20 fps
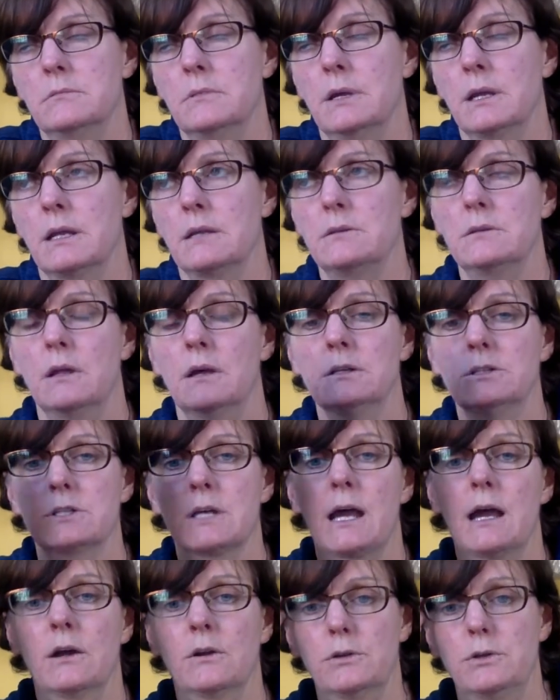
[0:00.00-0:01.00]
a
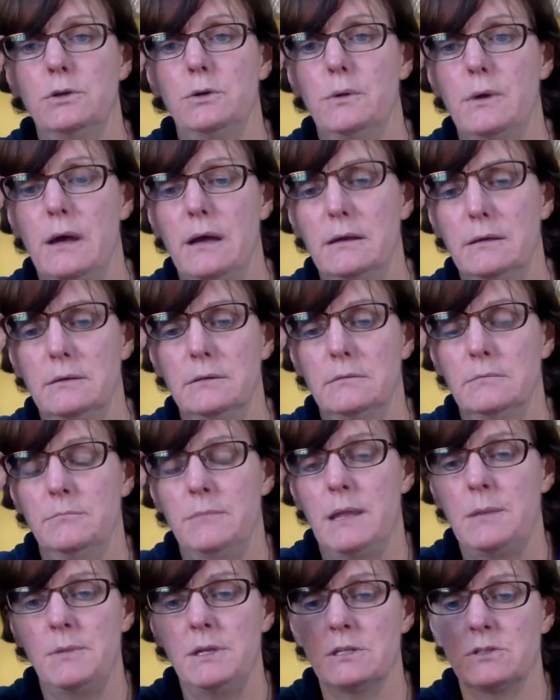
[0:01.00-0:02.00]
child who
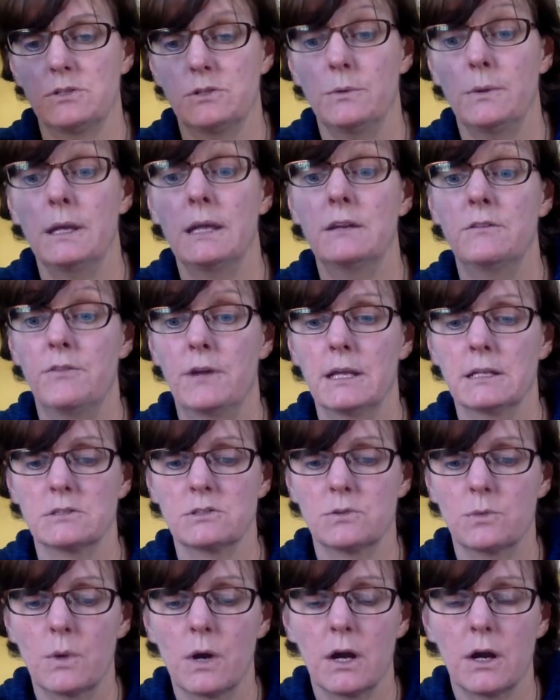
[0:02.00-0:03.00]
maybe is doing
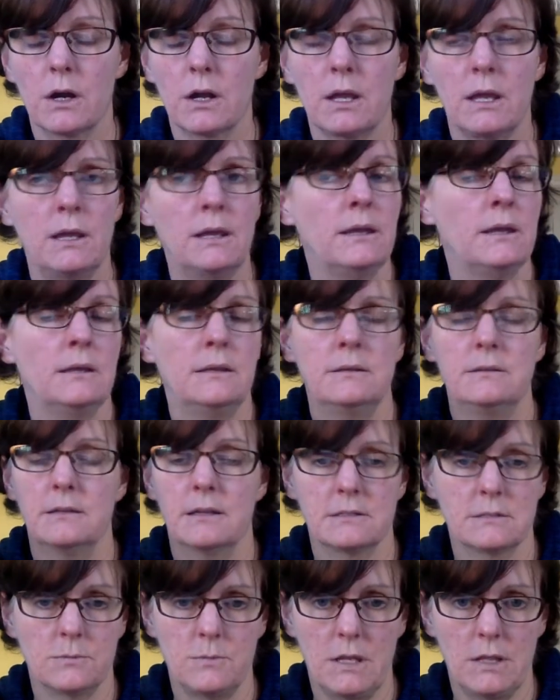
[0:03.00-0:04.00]
advanced work,
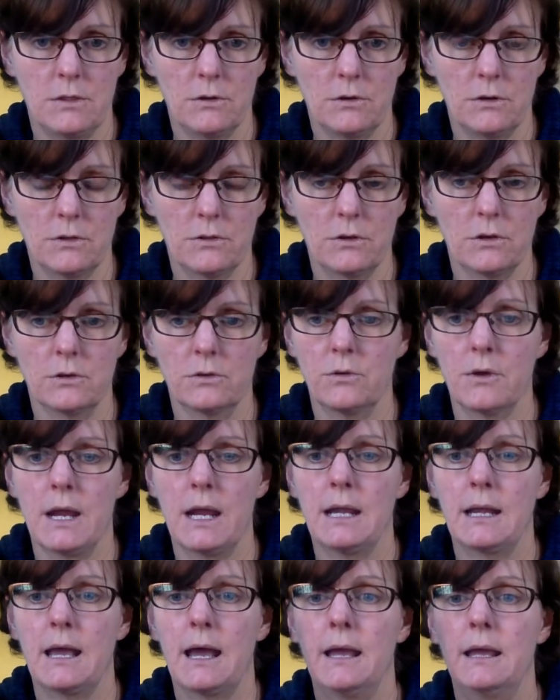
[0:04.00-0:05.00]
doesn't mean they're in 3rd
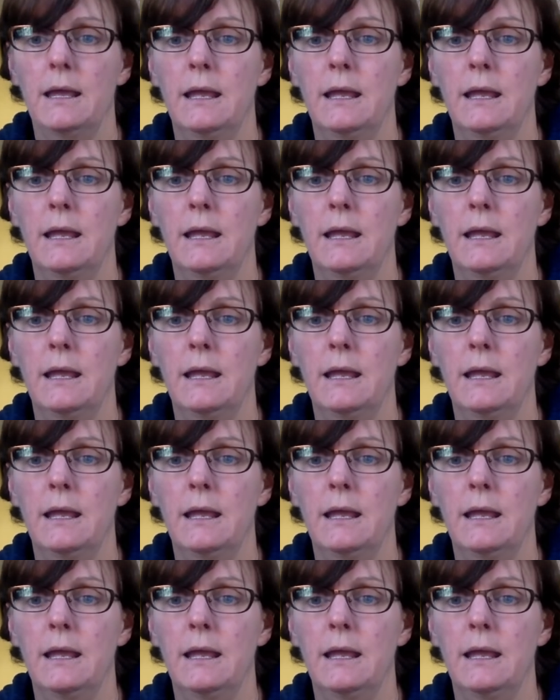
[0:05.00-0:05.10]
grade.